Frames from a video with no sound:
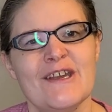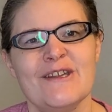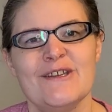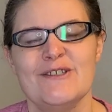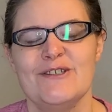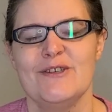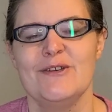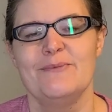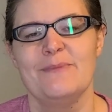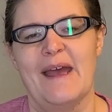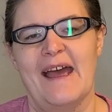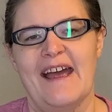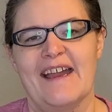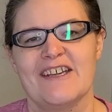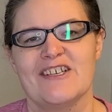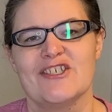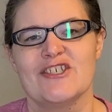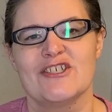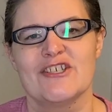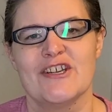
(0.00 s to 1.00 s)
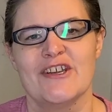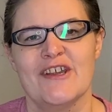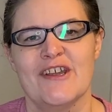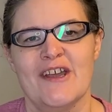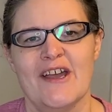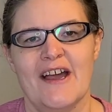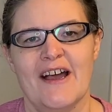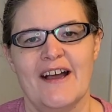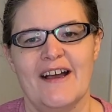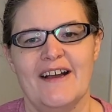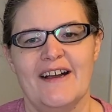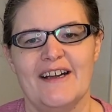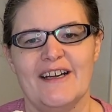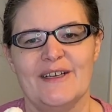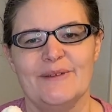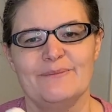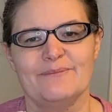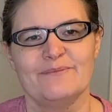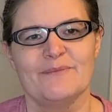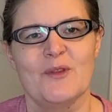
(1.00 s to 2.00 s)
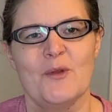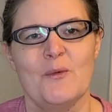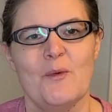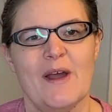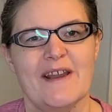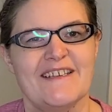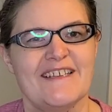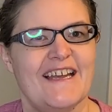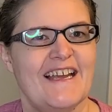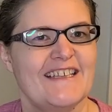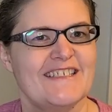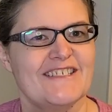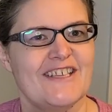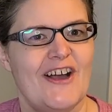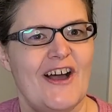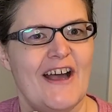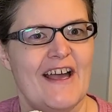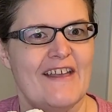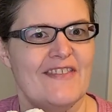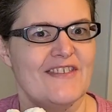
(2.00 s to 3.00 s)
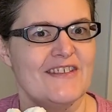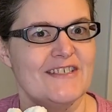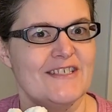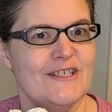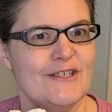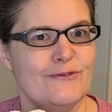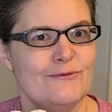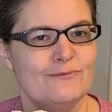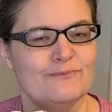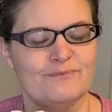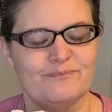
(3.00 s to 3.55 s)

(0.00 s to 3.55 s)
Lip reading: to match what I saw at the zoo.